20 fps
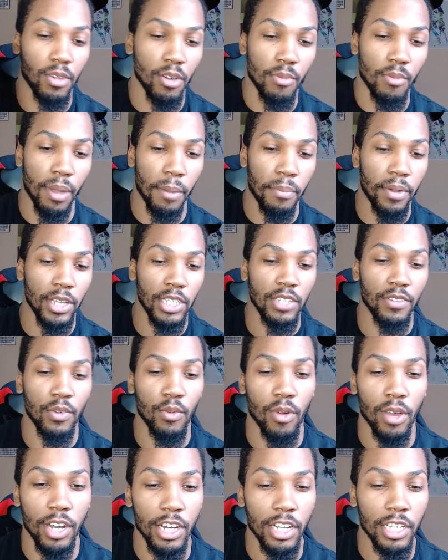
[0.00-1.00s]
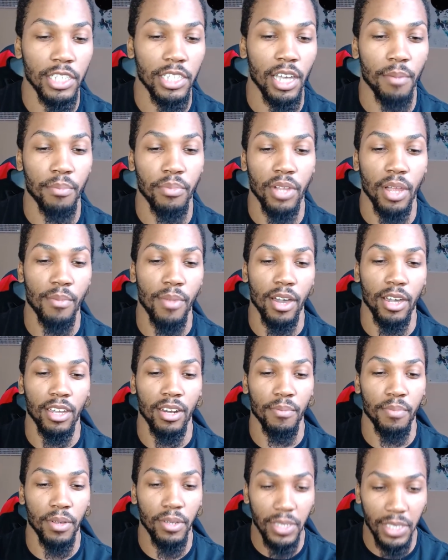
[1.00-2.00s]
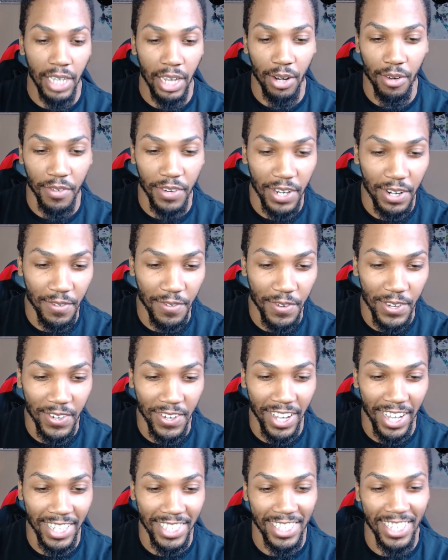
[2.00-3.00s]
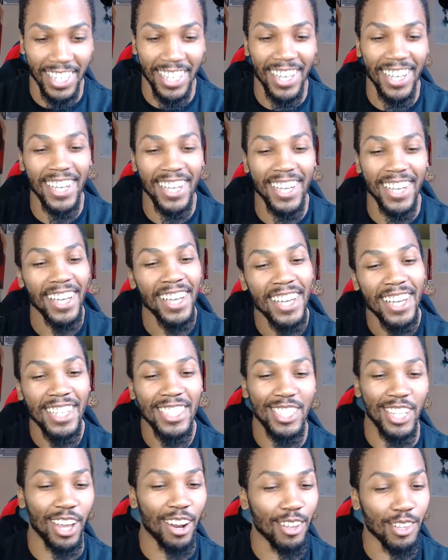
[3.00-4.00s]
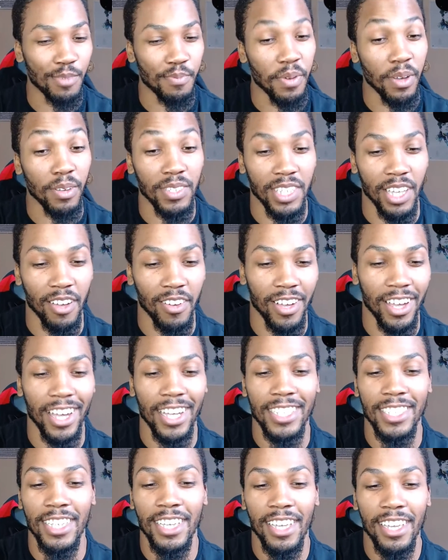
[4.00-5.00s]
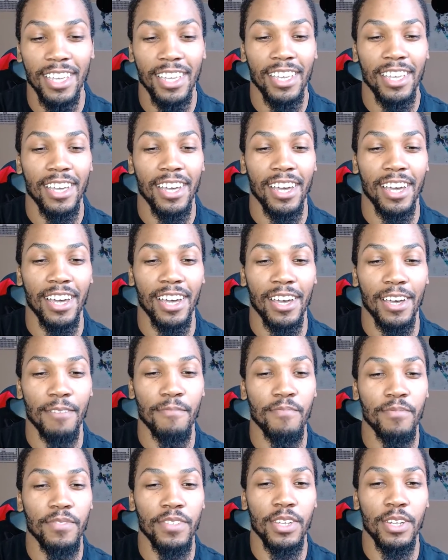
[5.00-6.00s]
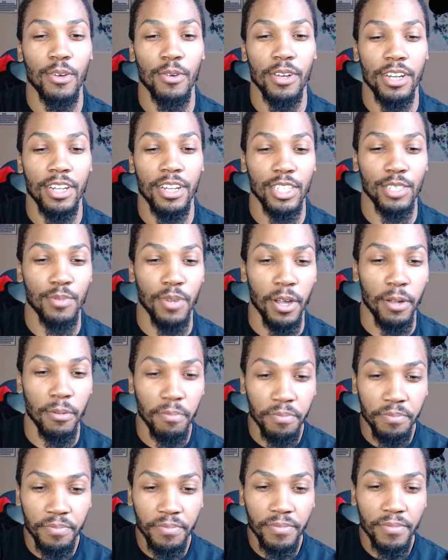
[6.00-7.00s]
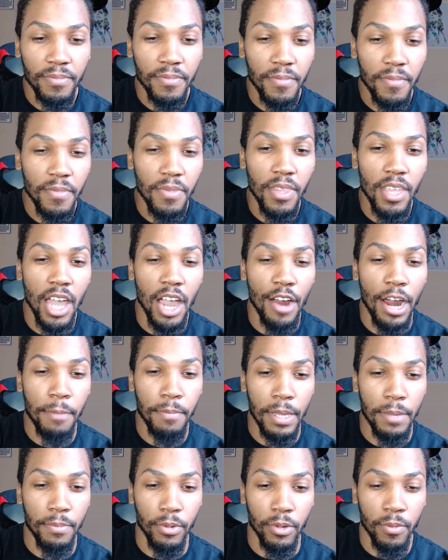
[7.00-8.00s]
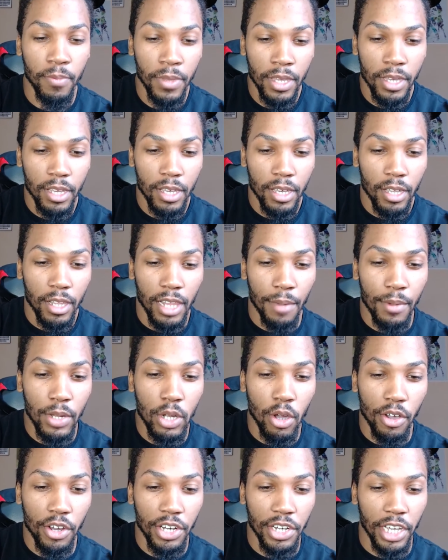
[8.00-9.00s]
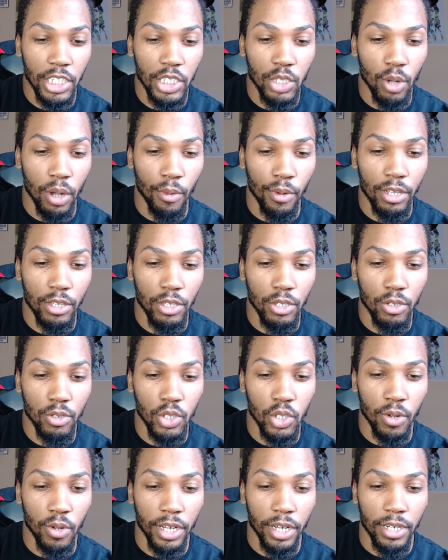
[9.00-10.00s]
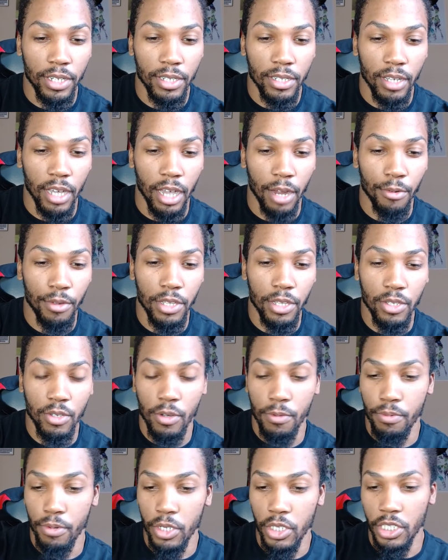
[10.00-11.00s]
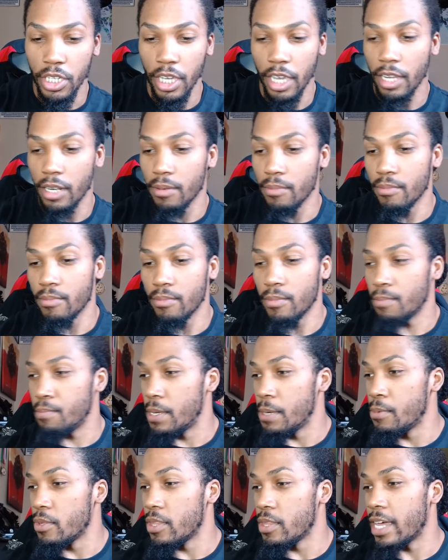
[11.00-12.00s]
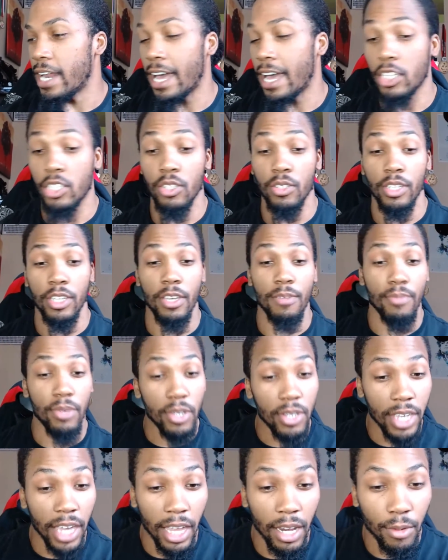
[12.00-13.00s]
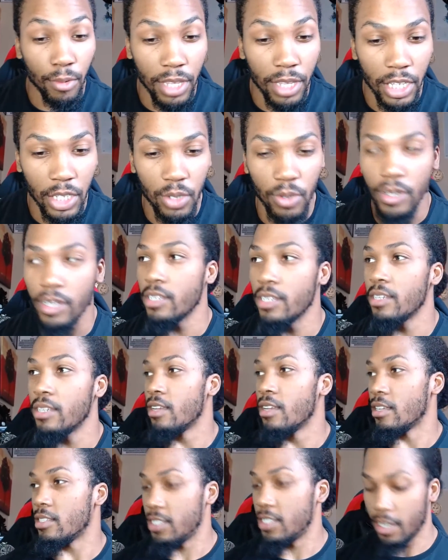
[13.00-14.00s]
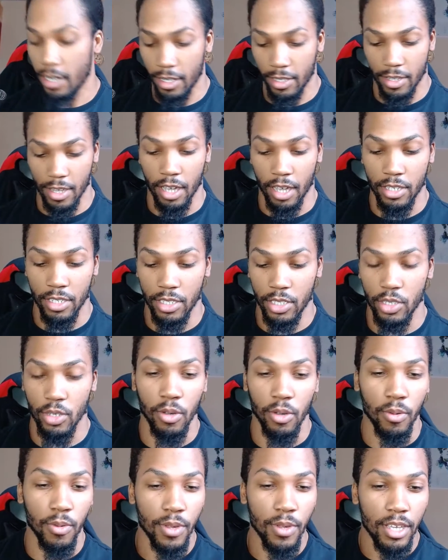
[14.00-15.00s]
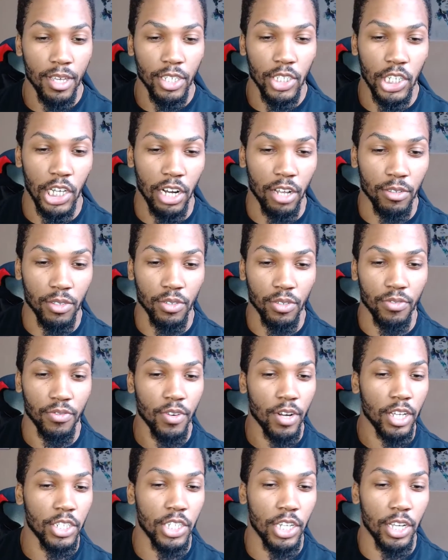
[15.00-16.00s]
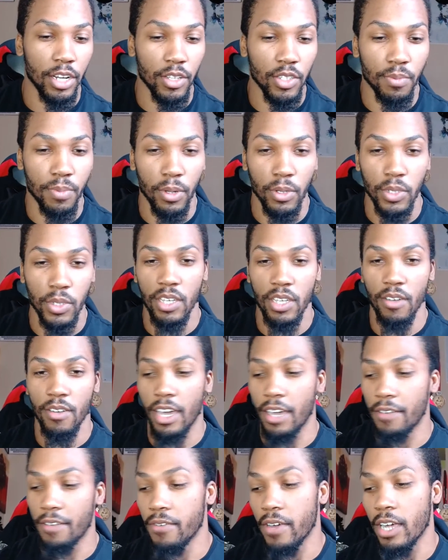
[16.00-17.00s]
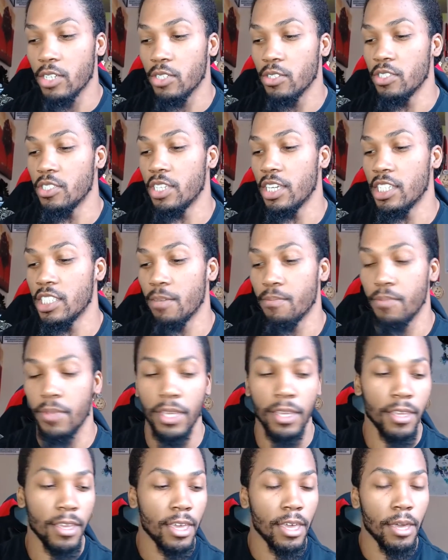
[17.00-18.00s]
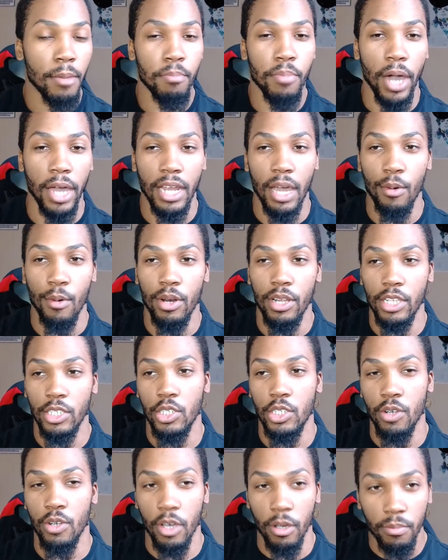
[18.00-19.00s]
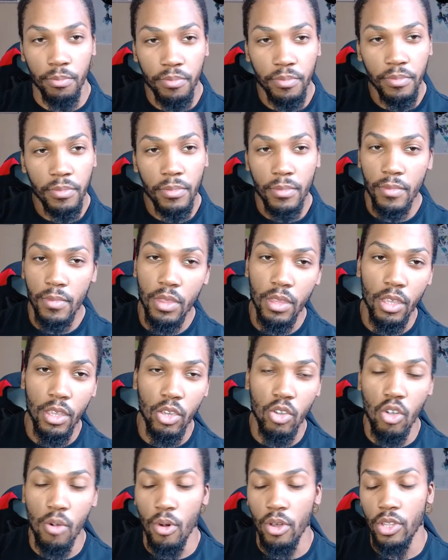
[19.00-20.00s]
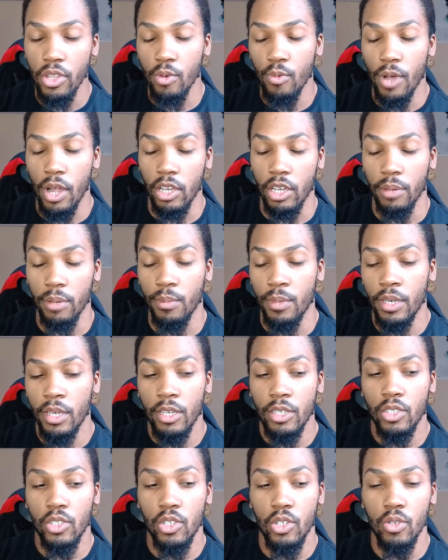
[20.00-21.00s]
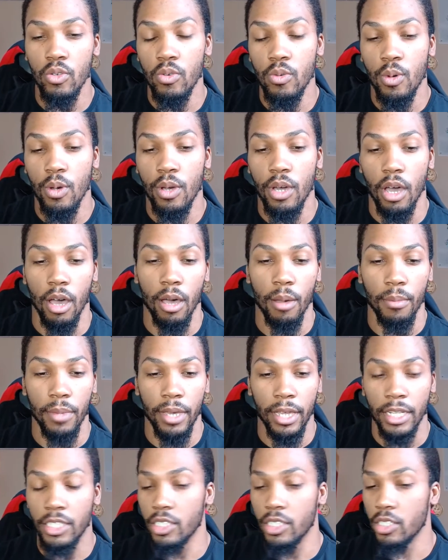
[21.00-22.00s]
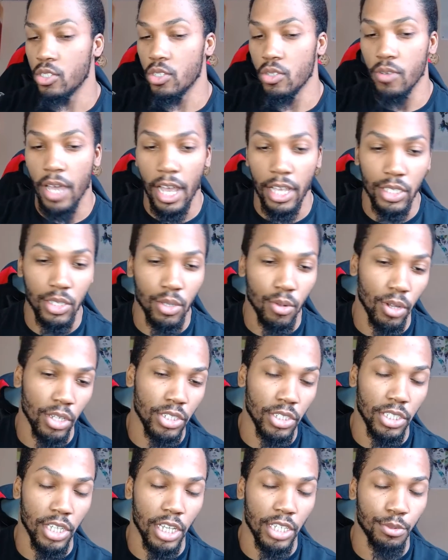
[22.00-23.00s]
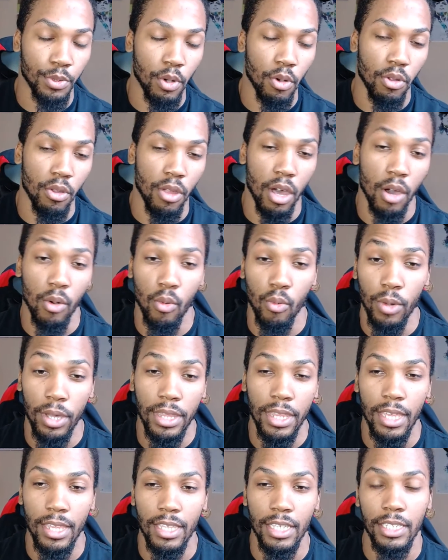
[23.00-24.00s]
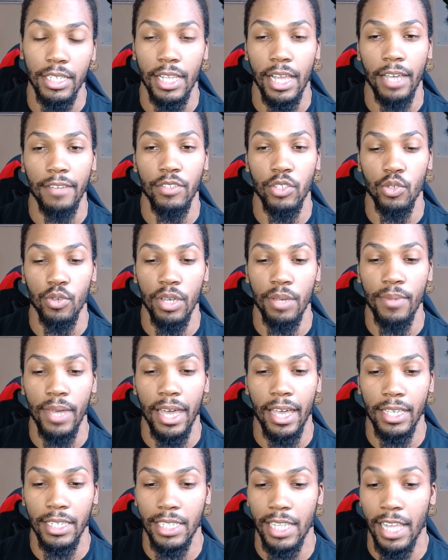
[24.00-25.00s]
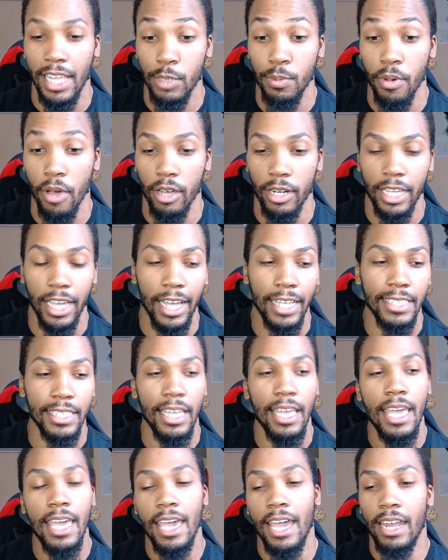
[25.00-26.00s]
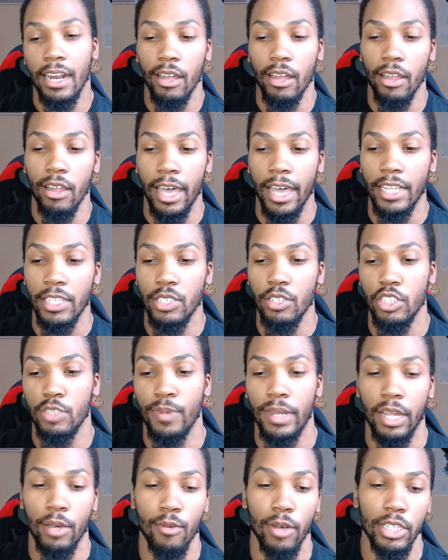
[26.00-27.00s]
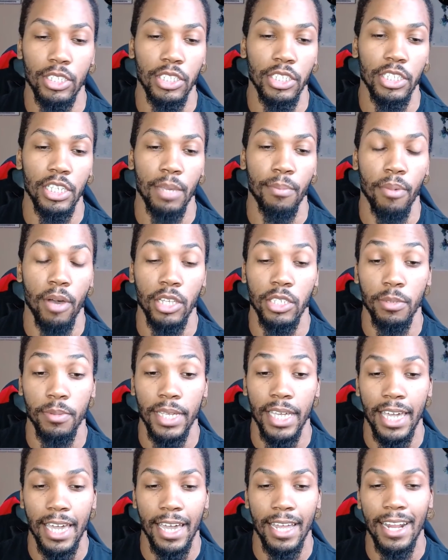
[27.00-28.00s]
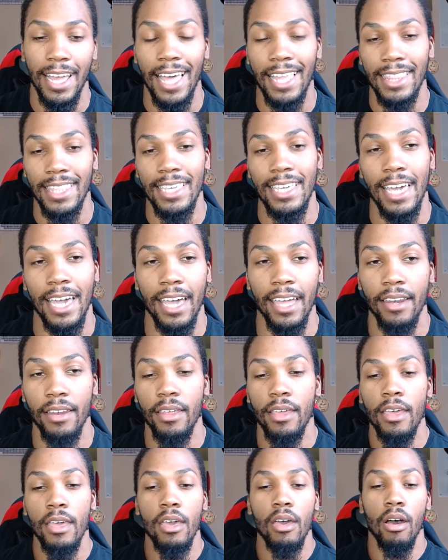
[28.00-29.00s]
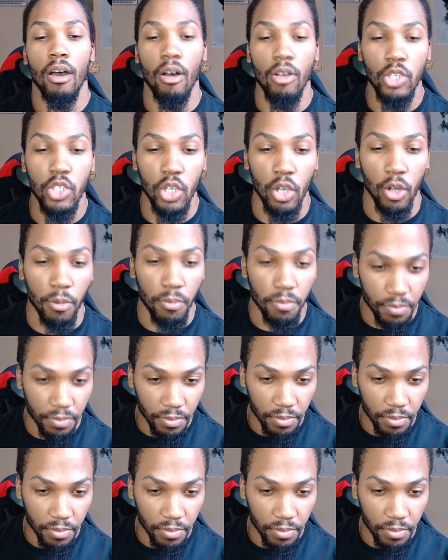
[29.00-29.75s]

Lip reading: Go to my page if you want an example. I'm not going to pose down over here for you guys. Shout out to pose down guys. You know what it is, bro. All right, people. Let me know how your day is going when you do join. I really do appreciate people that actually communicate when they join, not sitting ducks. So shout out to for us, shout out to pose down guy for actually saying something. But I want to let you know you're more than welcome to comment, to ask questions as we go along with this live stream slash podcast, and I'll answer as many questions as I possibly can at the end. Also,